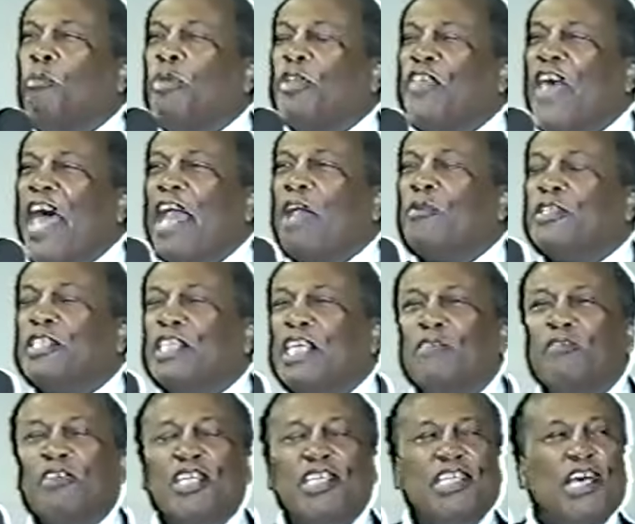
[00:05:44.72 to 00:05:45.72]
Pythagoras
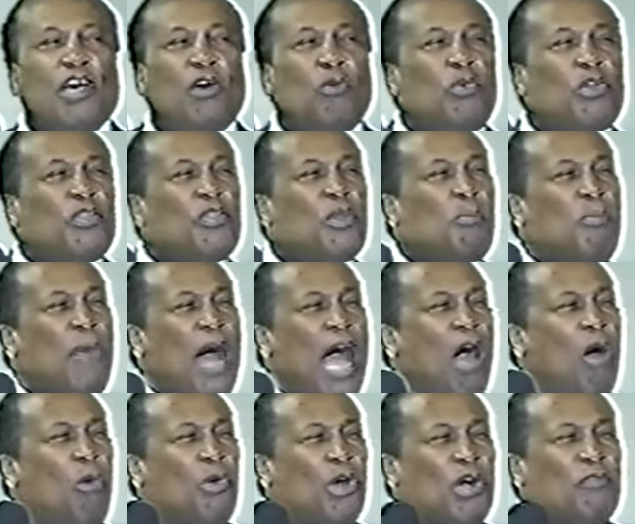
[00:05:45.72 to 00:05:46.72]
even dealt with the
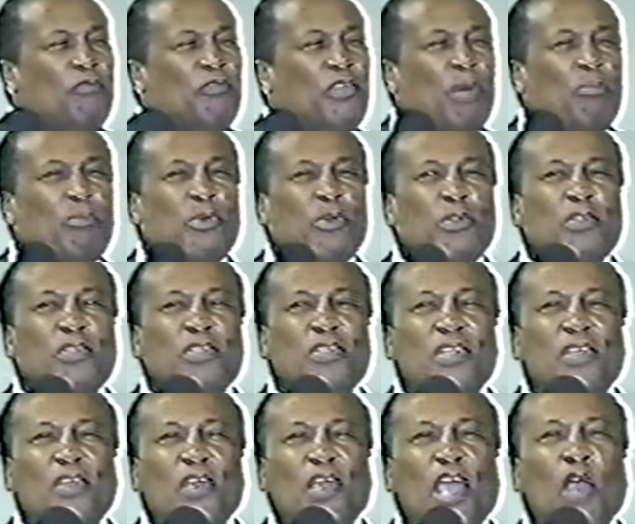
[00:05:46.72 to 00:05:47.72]
power of numbers
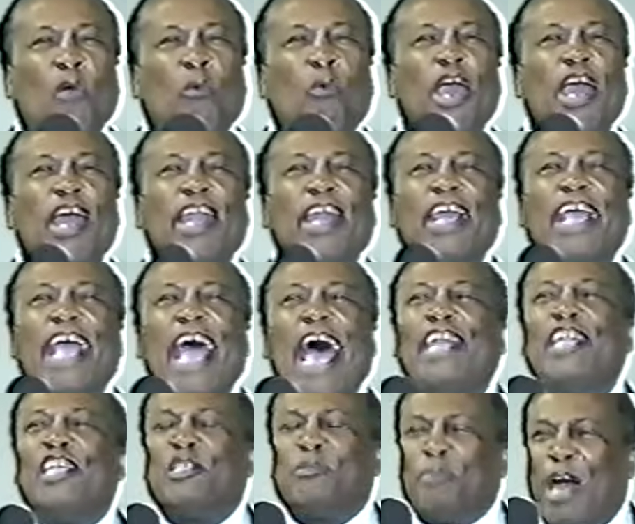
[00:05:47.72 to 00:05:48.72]
and where it
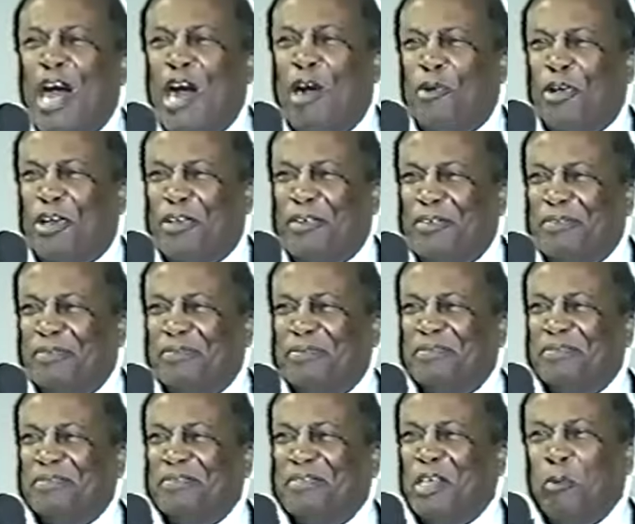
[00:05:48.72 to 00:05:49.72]
got its power.
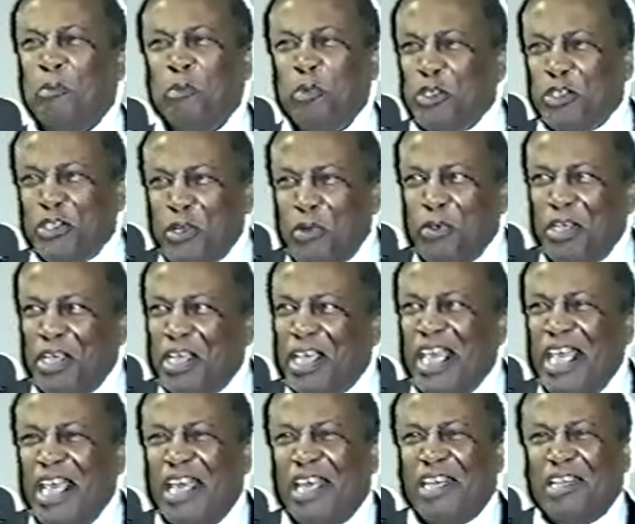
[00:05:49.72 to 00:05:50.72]
I want to show you
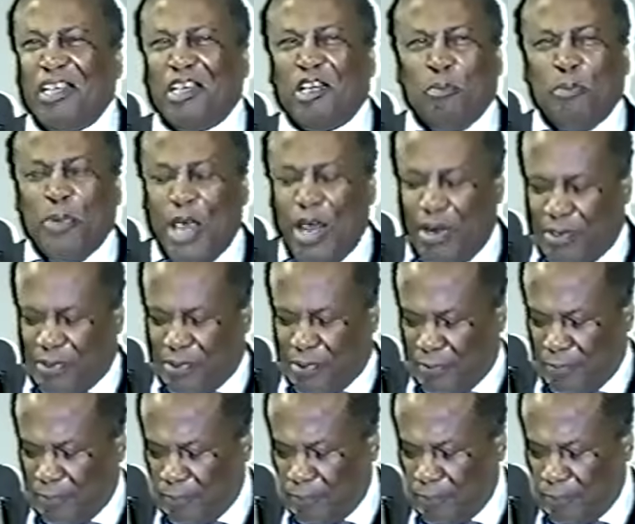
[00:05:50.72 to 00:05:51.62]
again comparison.